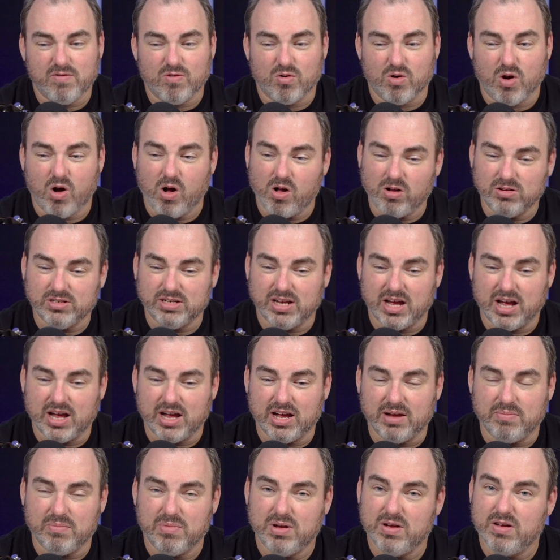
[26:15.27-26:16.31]
for all
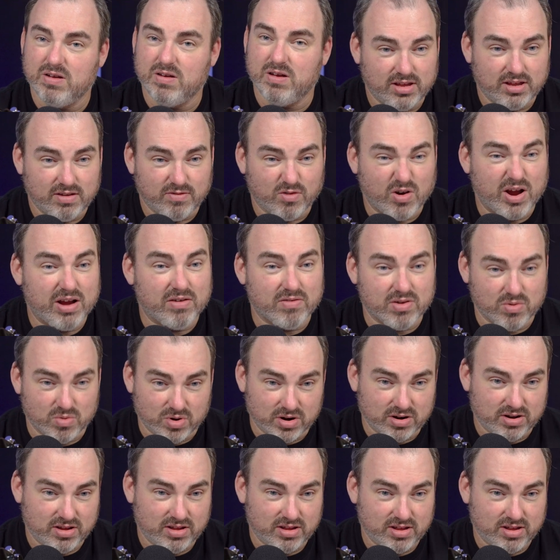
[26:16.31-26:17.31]
time, for everyone.